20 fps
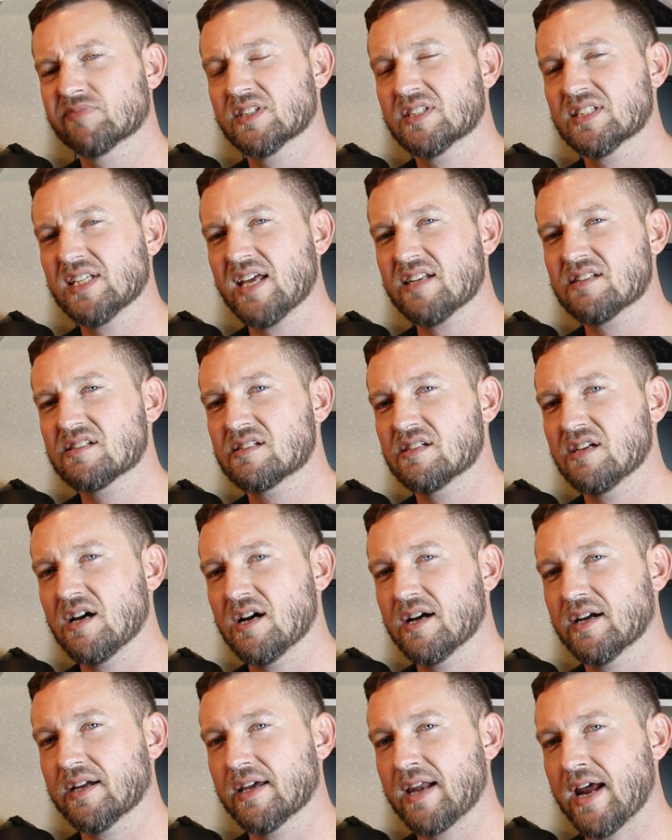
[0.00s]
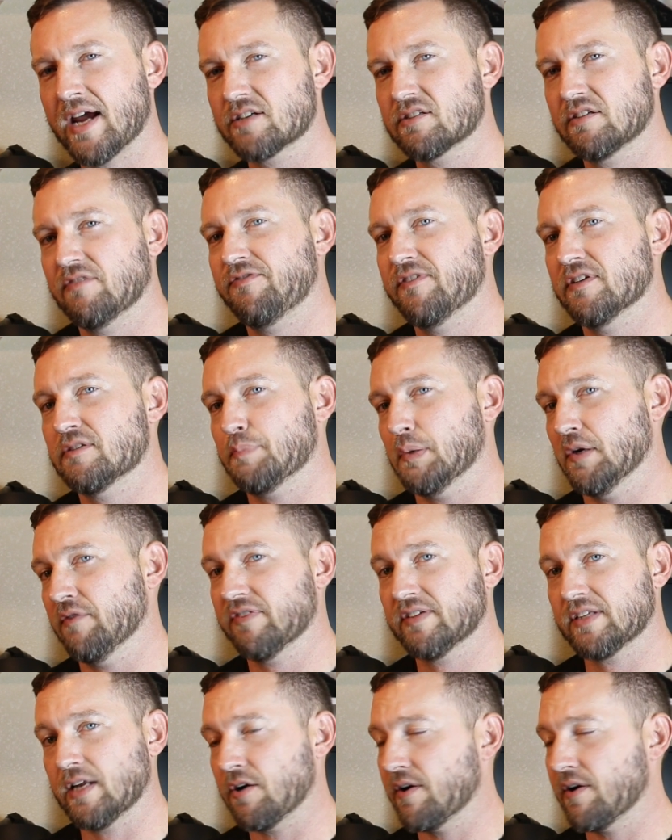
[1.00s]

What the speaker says: it's not snug, it actually fits perfect.